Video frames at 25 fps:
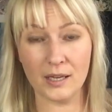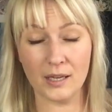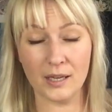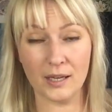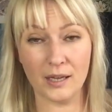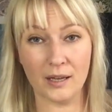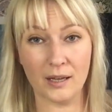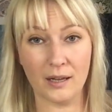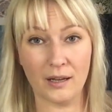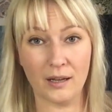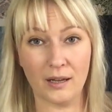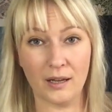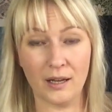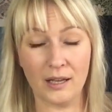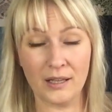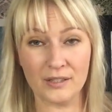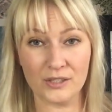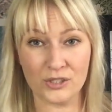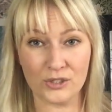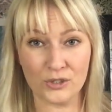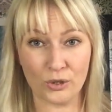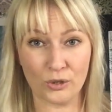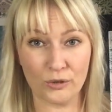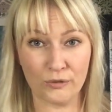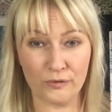and
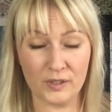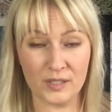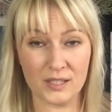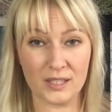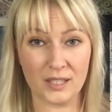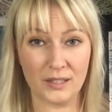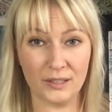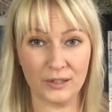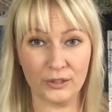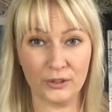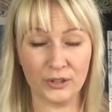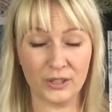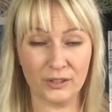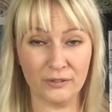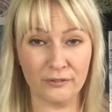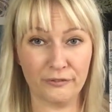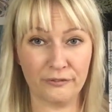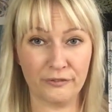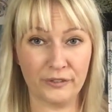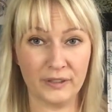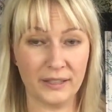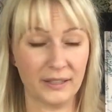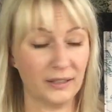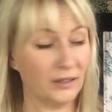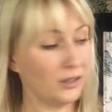surface and look and
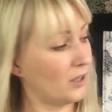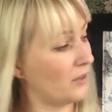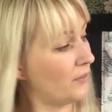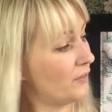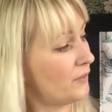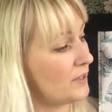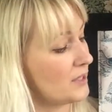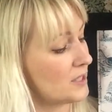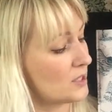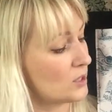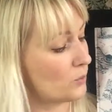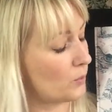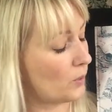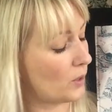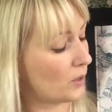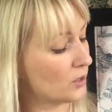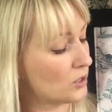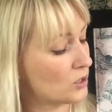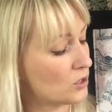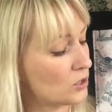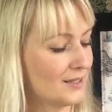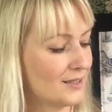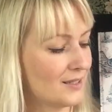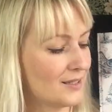feel on this one.